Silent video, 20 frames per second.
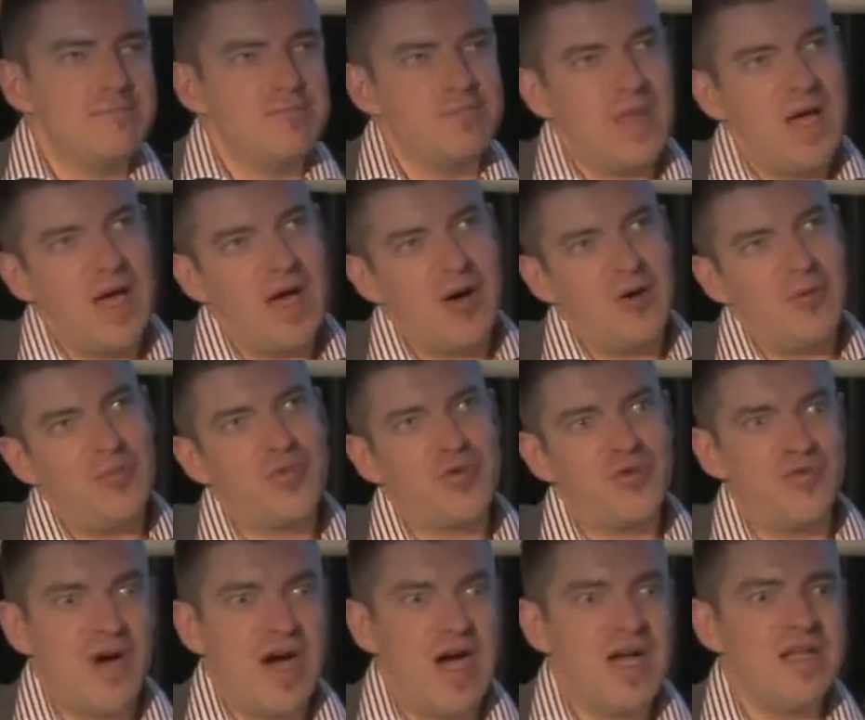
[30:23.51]
Now,
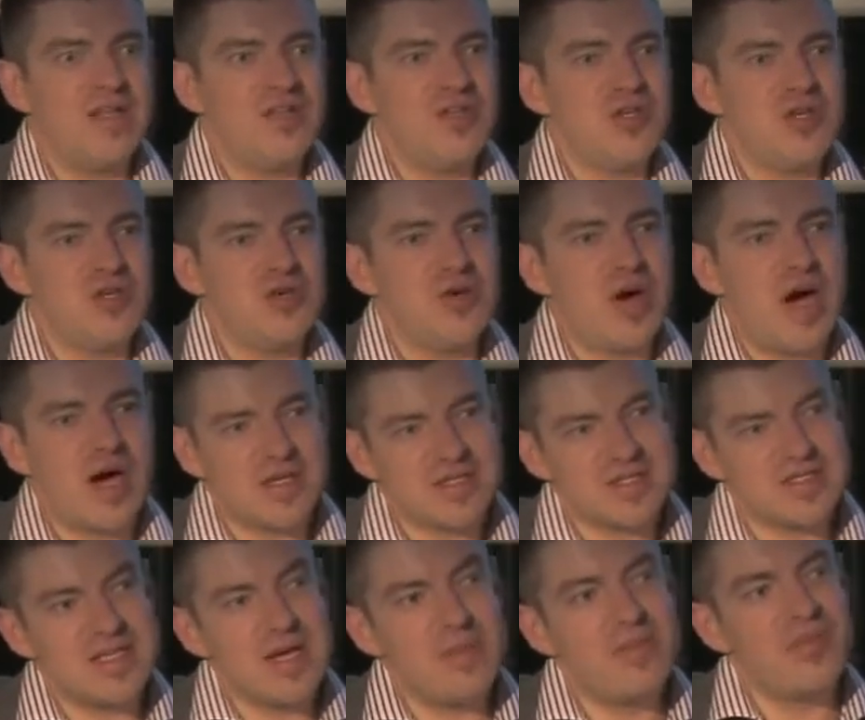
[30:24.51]
provided you
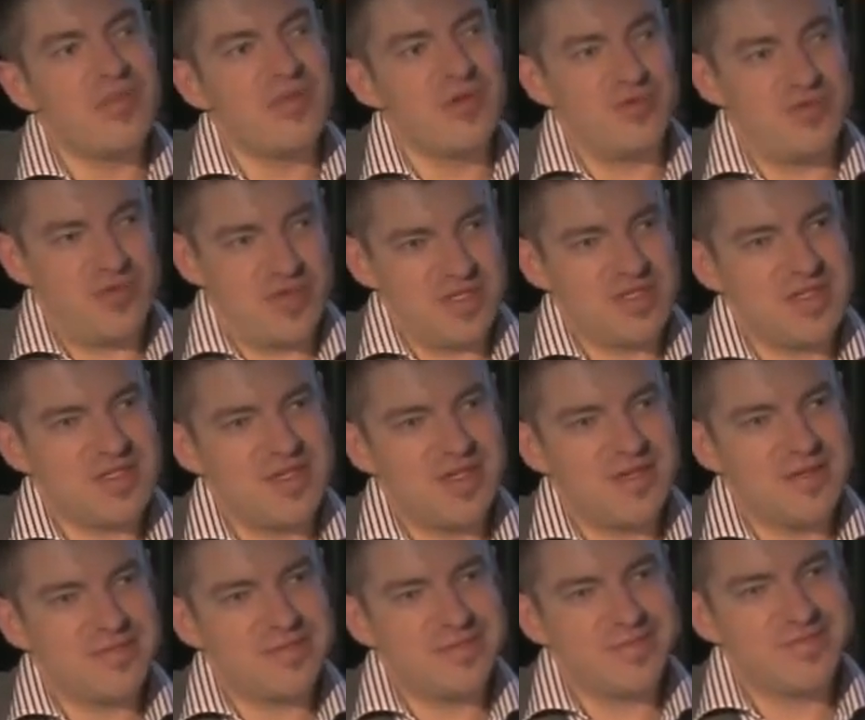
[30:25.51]
accept the risk
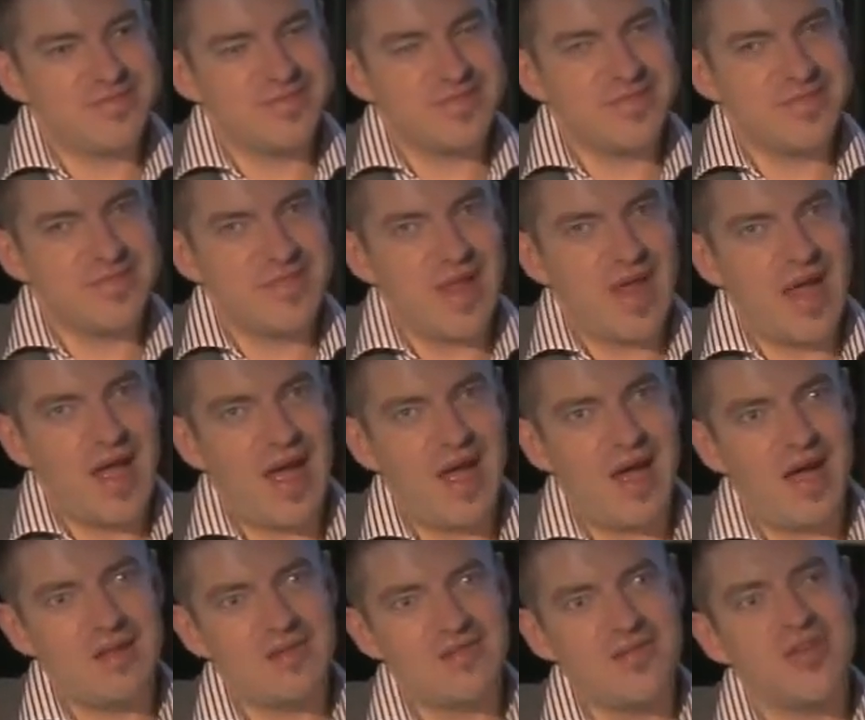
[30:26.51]

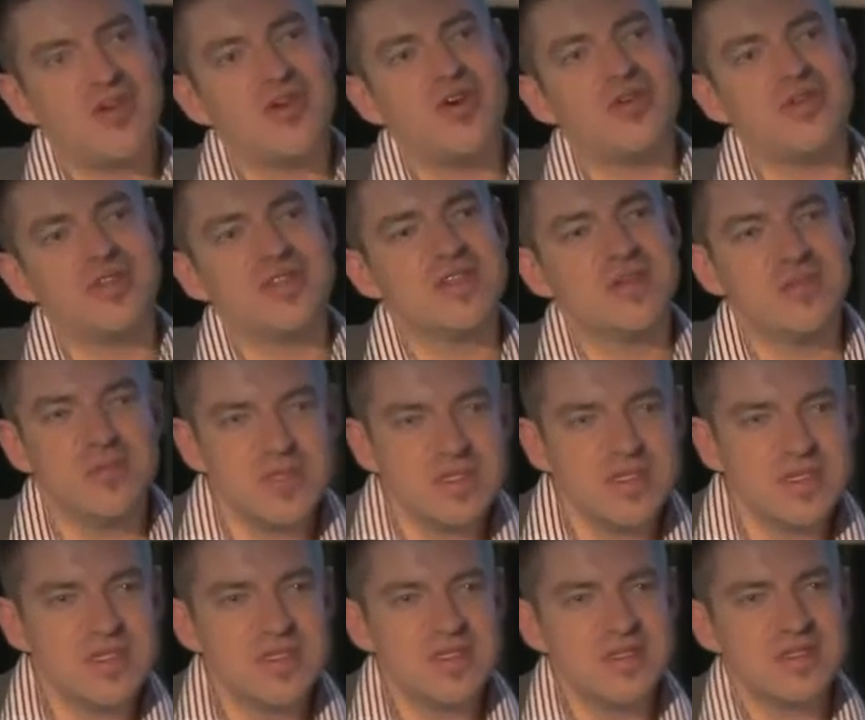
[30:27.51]
and
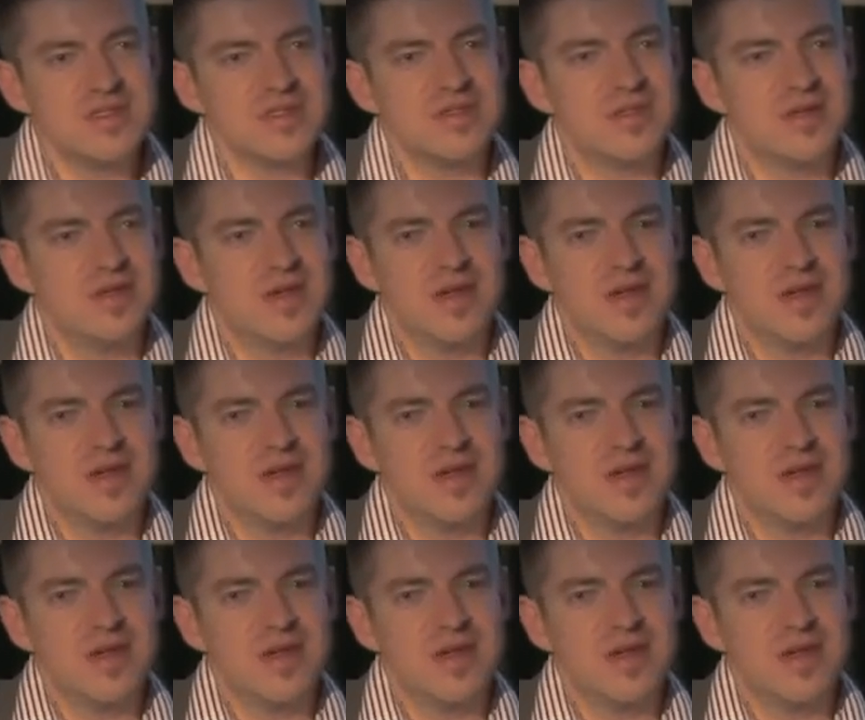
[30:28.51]
consequences